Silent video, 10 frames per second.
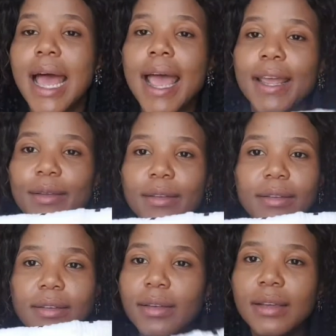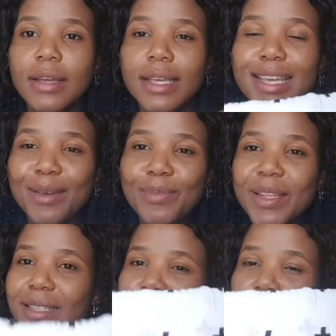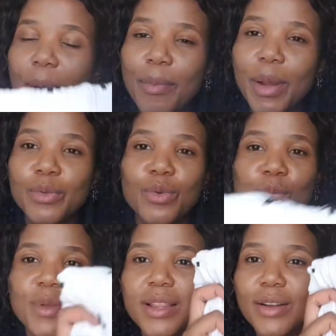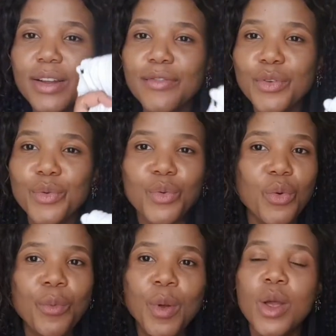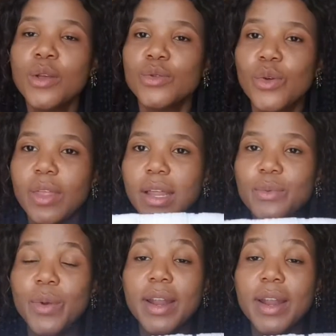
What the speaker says: I keep this in my bedroom, in the living room, so that